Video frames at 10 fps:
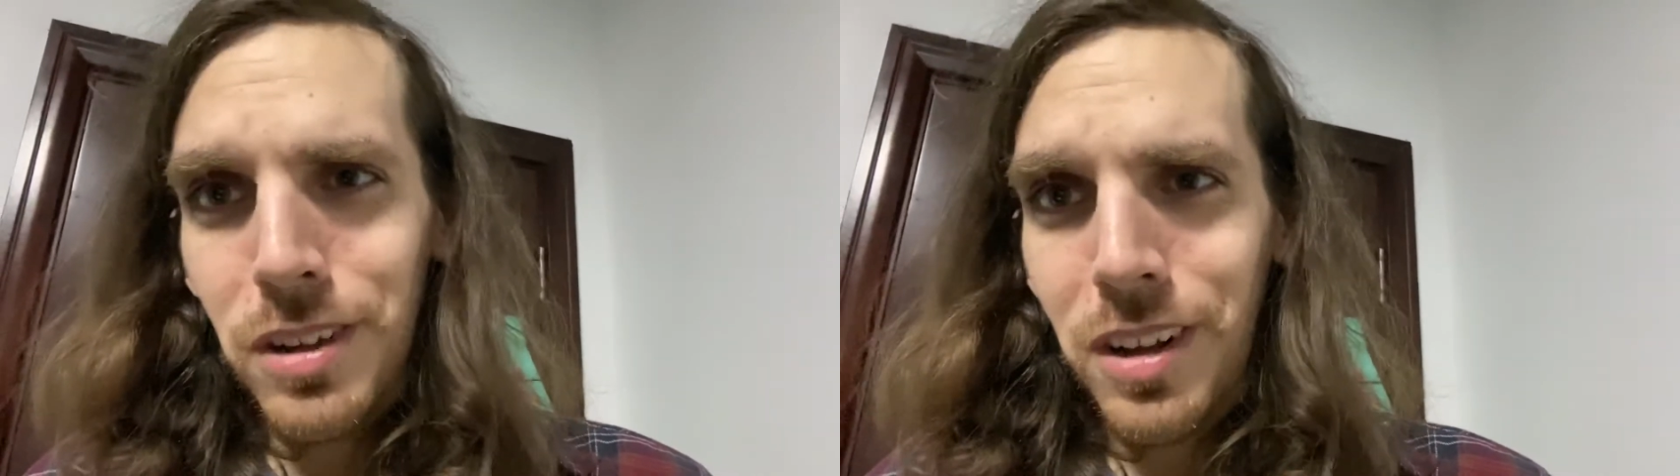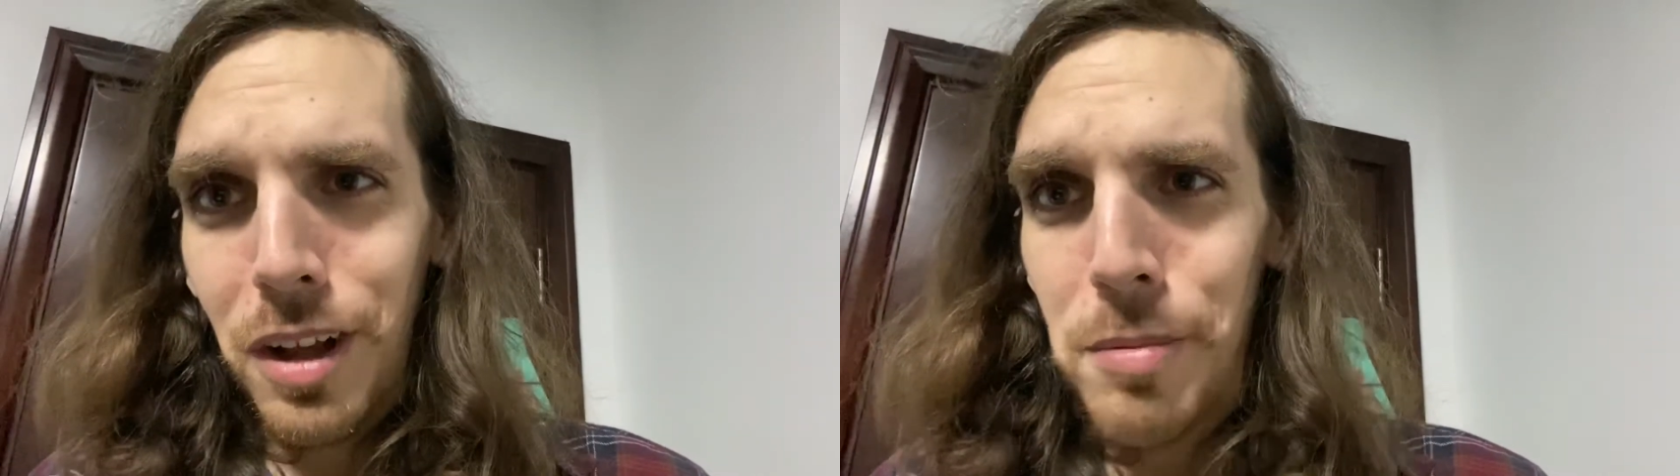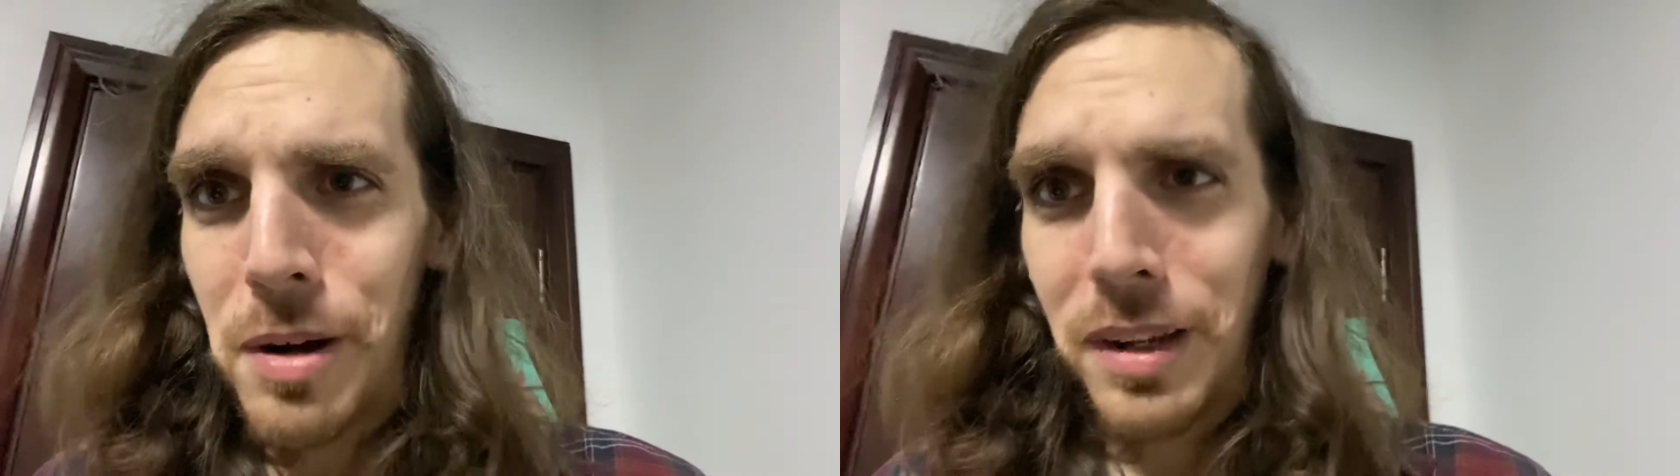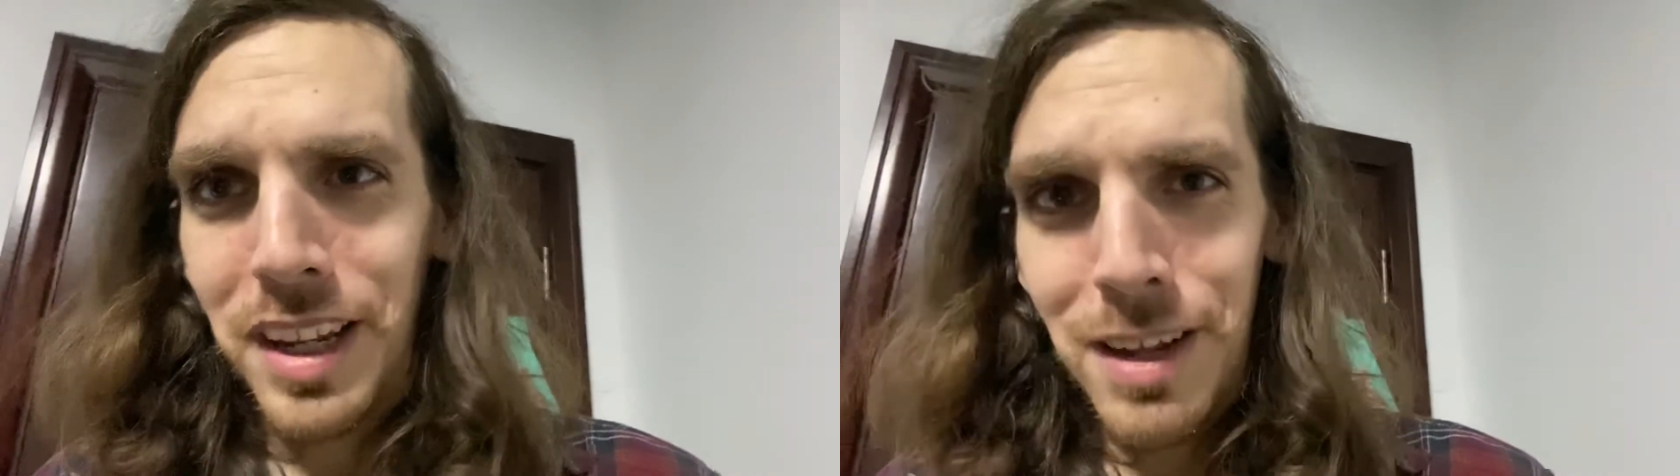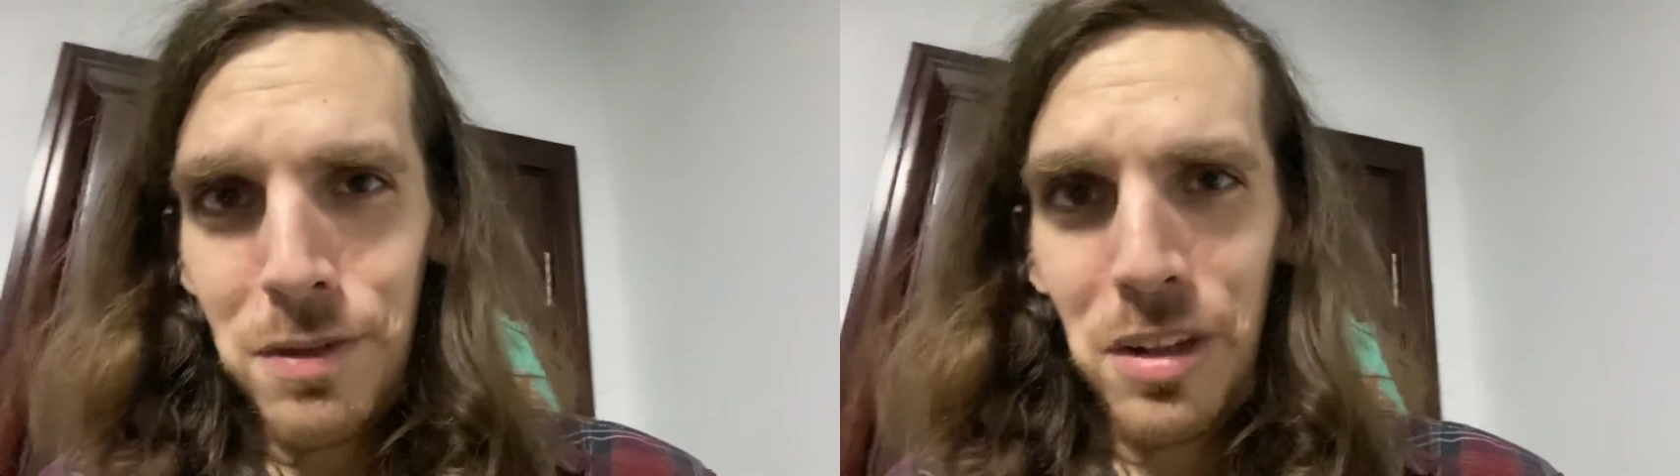upon
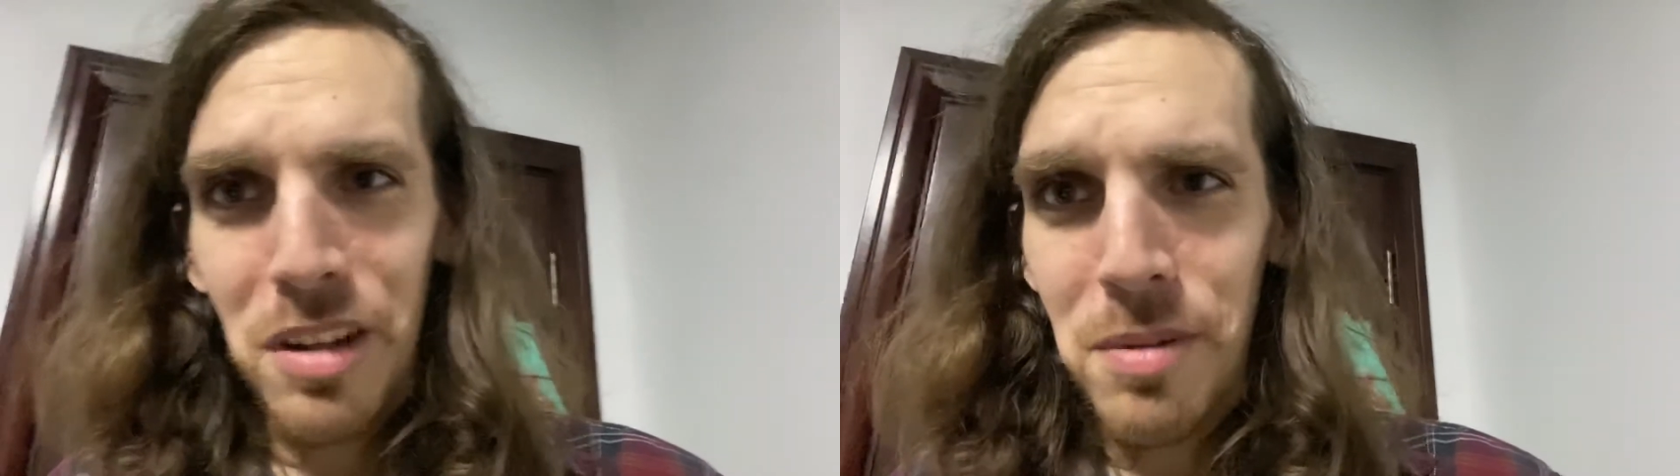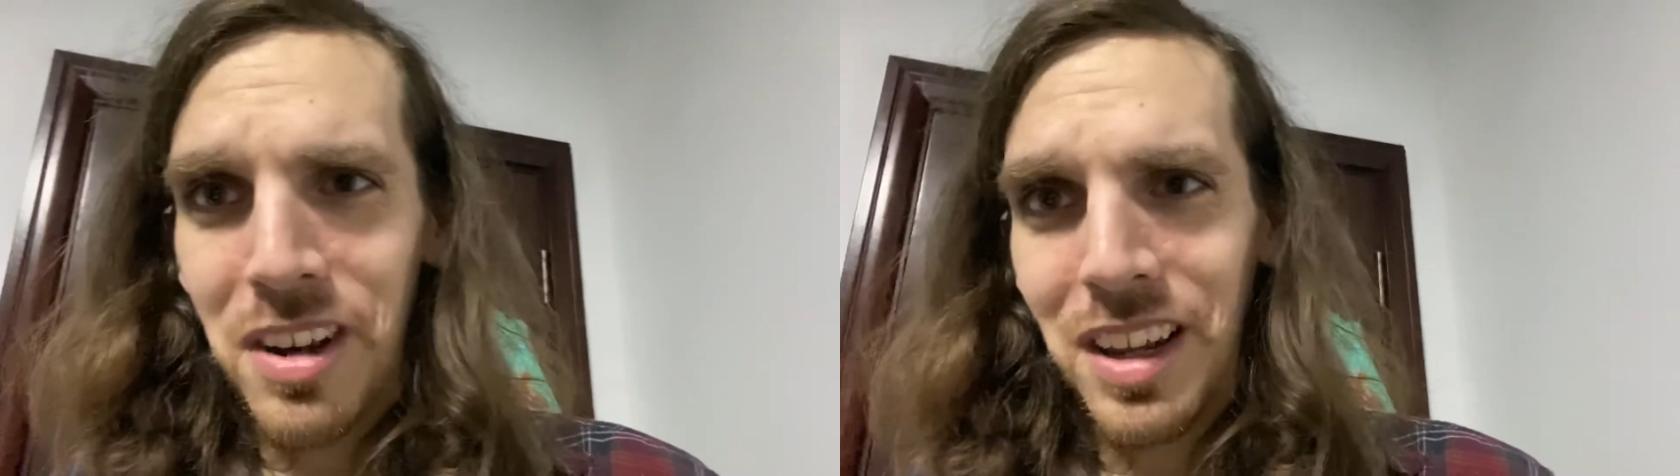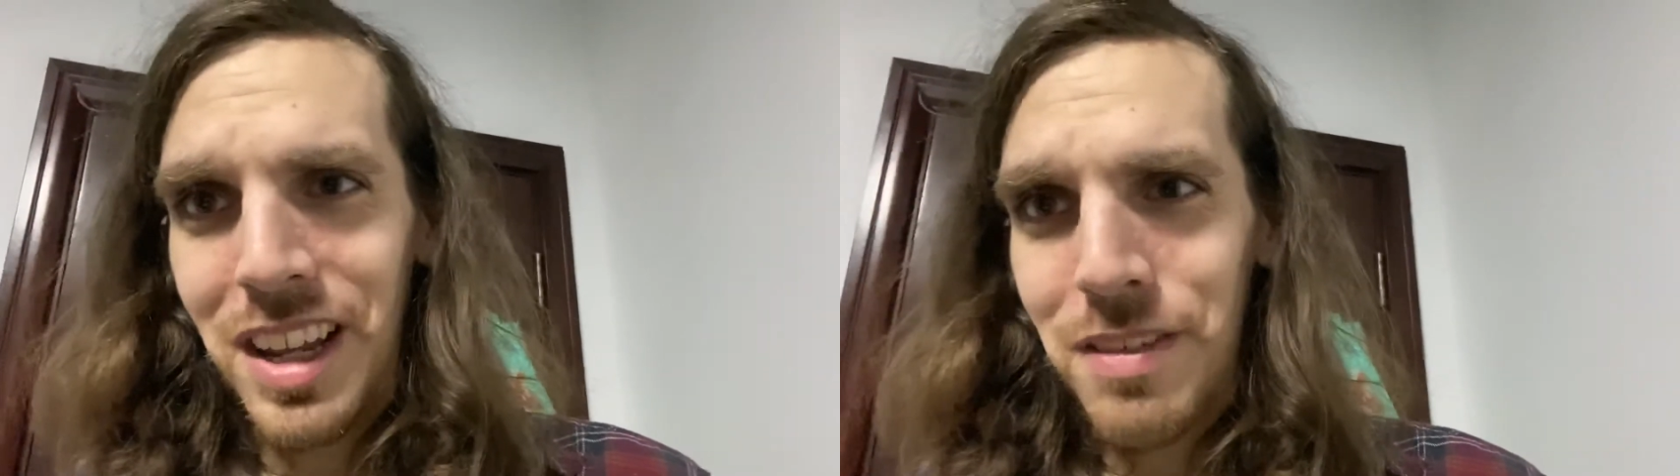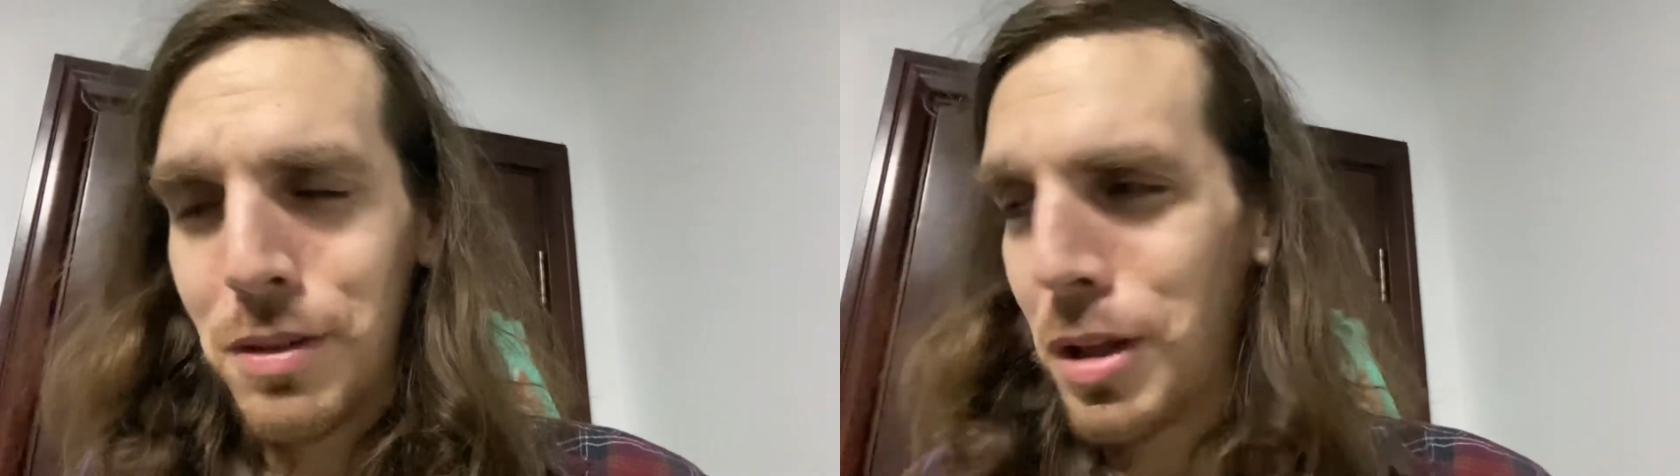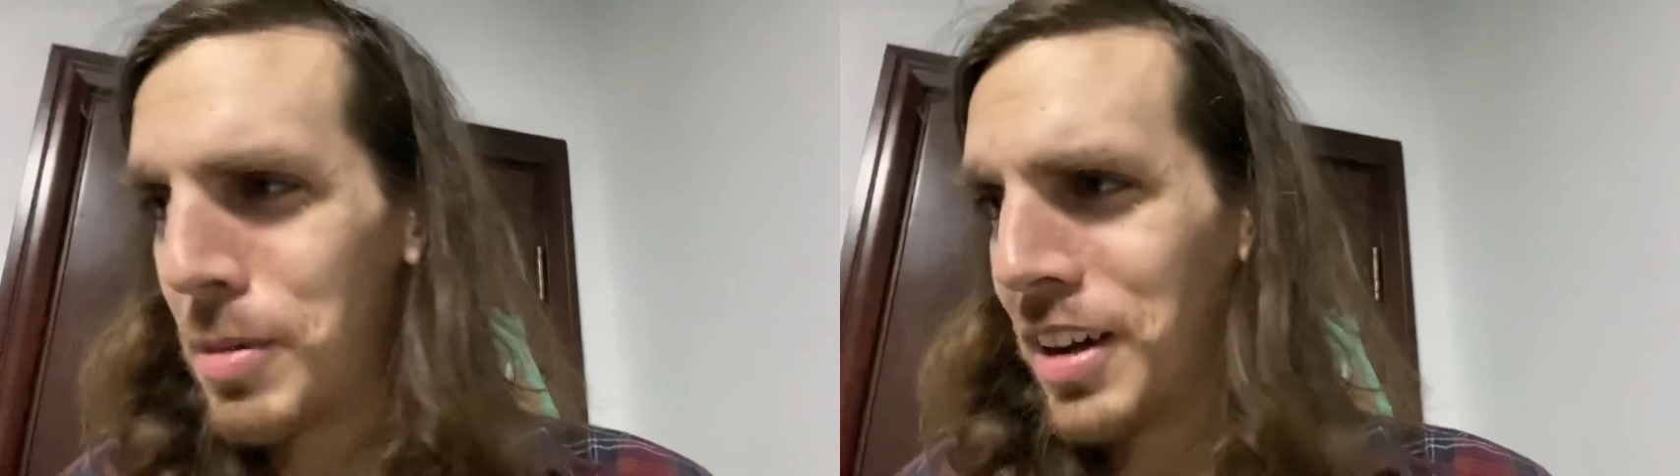evil upon evil
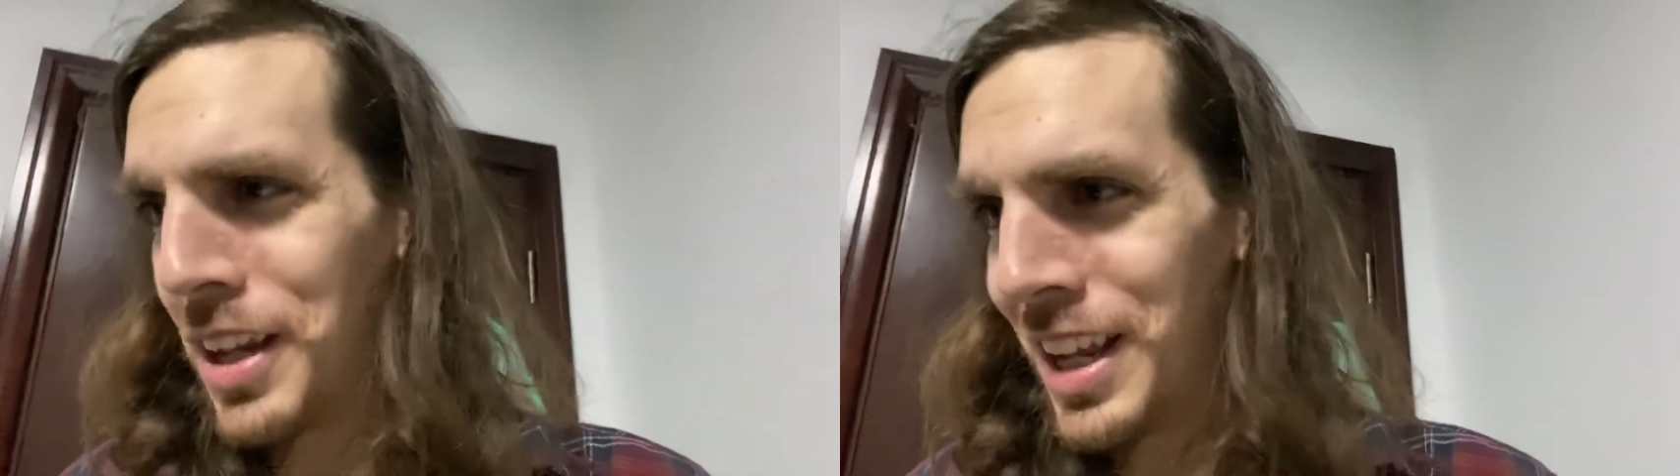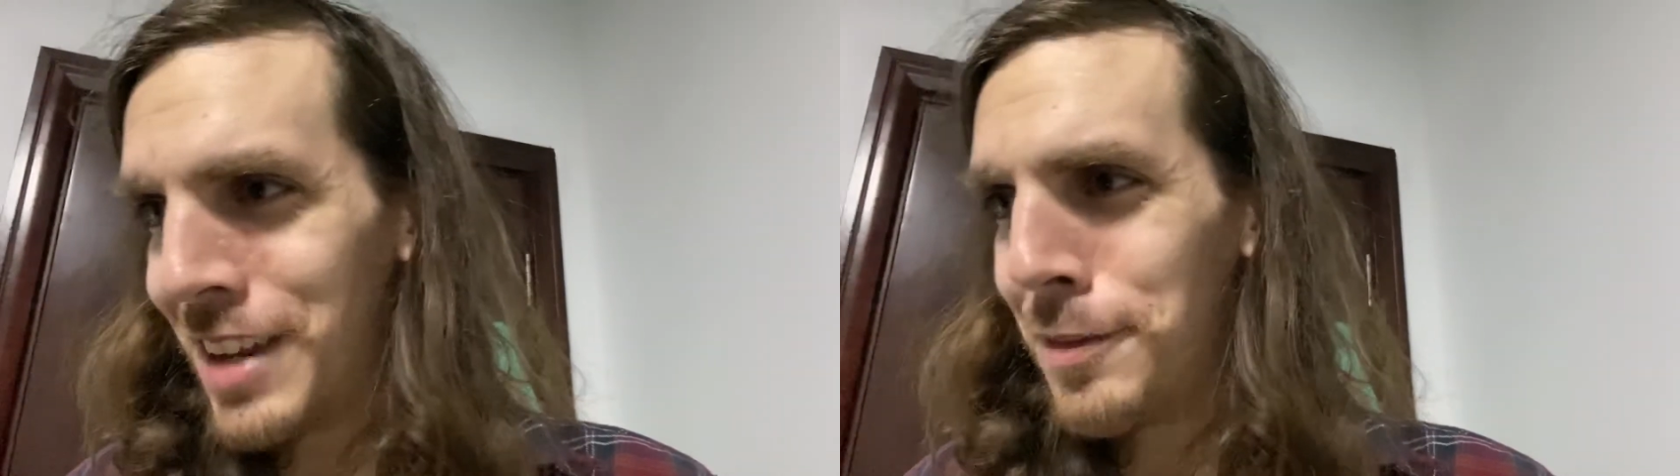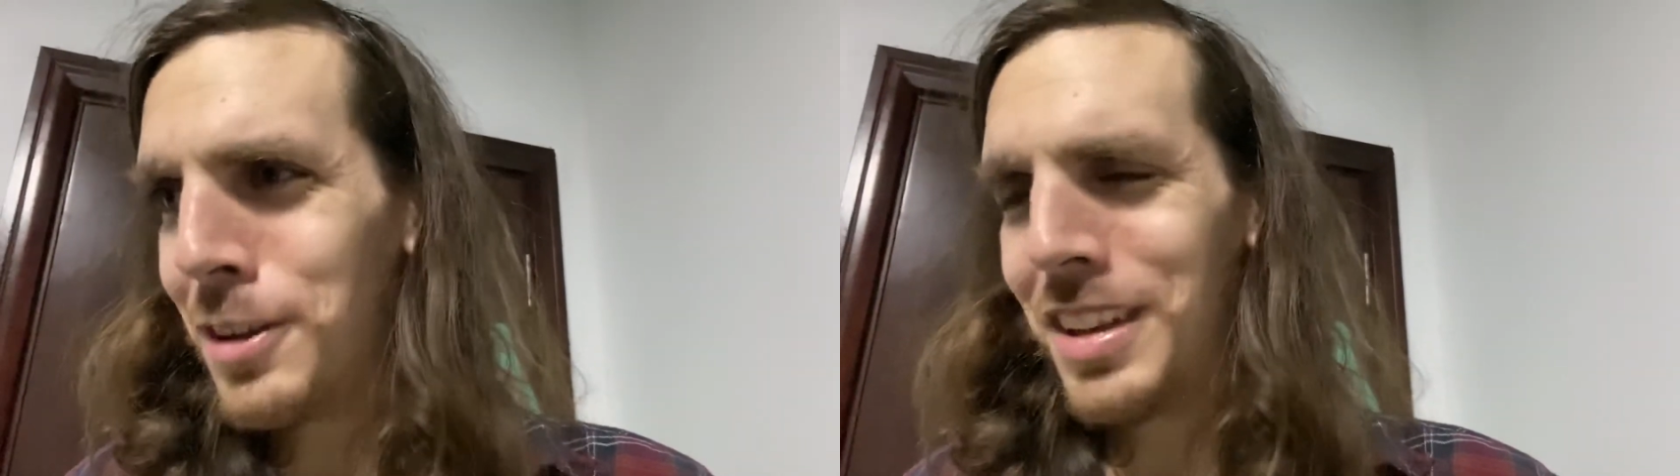upon evil